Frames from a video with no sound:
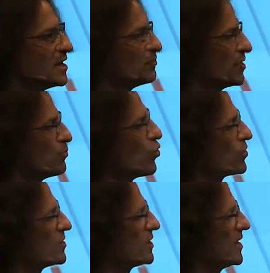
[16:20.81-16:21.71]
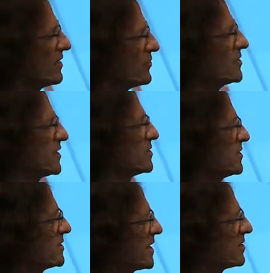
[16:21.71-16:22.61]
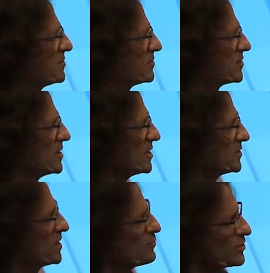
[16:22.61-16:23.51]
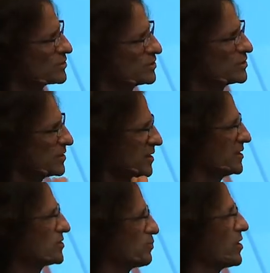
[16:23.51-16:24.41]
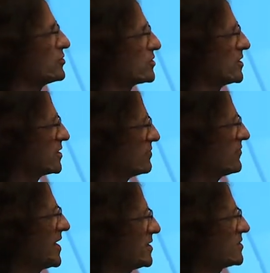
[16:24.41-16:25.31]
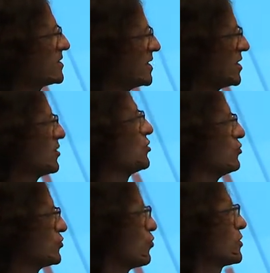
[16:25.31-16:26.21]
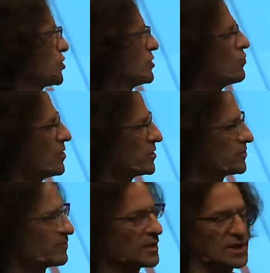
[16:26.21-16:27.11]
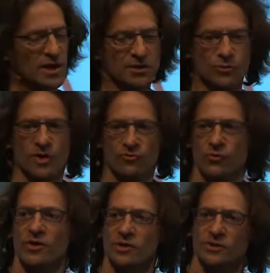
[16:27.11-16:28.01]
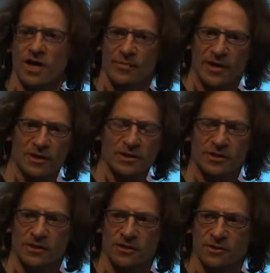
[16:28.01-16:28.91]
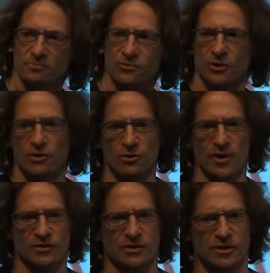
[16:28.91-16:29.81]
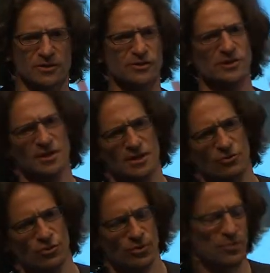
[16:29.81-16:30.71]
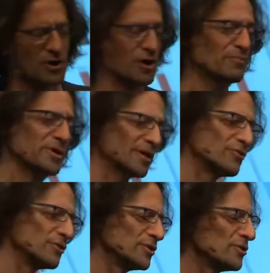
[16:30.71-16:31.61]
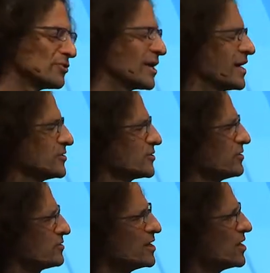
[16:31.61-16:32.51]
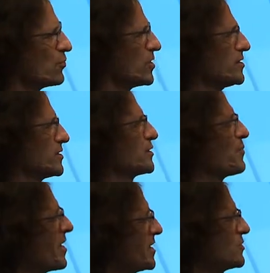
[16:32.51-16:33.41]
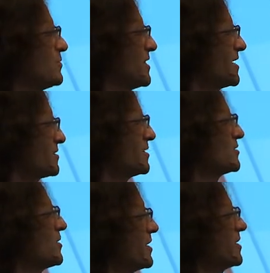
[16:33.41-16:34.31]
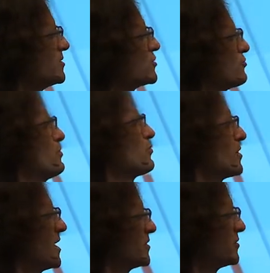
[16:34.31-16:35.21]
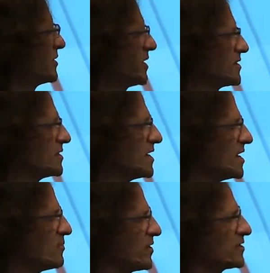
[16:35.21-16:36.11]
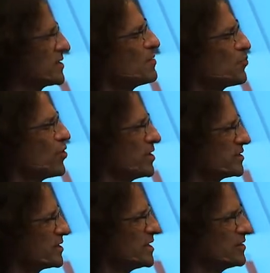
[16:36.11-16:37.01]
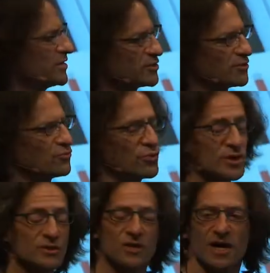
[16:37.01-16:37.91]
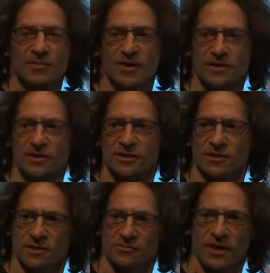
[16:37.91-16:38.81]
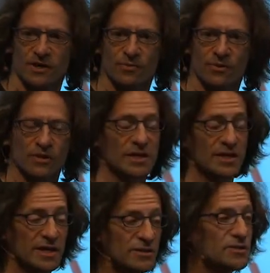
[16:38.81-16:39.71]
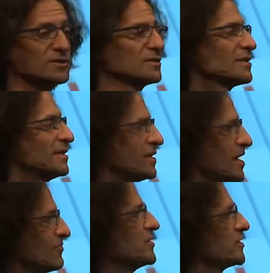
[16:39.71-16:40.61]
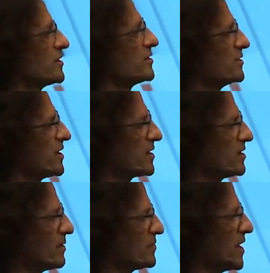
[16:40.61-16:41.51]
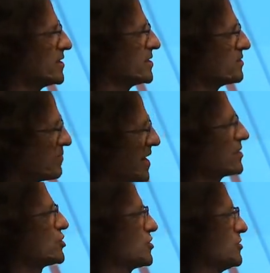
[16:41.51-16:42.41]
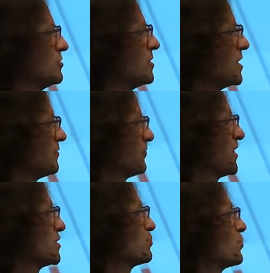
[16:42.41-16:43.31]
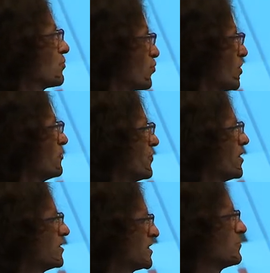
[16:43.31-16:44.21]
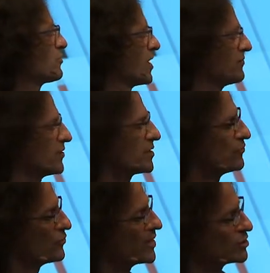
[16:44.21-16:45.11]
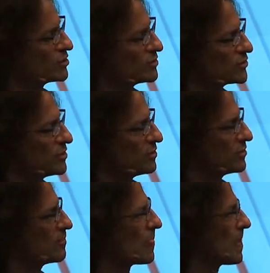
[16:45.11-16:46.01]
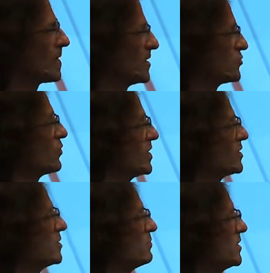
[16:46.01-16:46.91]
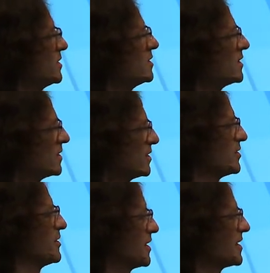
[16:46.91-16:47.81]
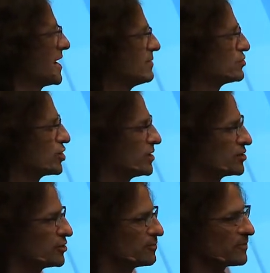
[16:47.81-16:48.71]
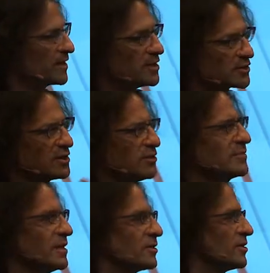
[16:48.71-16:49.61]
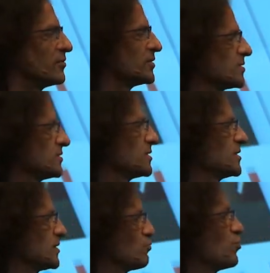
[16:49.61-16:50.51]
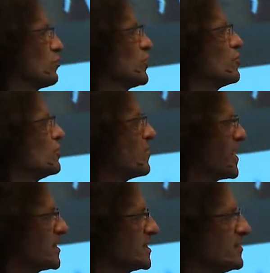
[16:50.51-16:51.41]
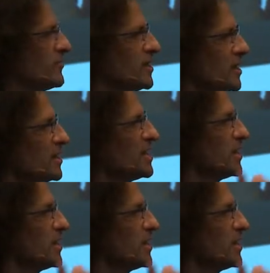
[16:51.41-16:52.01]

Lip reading: But importantly, every 60 seconds, zeebox is posting an event, who's watching what. And so we have real-time analytics. You hear about the Nielsen killer or the Barb killer in the UK and so on. We don't aspire to be that. The entire industry relies on that. But at some point, these sort of real-time analytics available instantly, every 60-second updating, matched to Facebook profile, demographic information, and so on, is really going to be, a game changer. So, this is what we call My TV.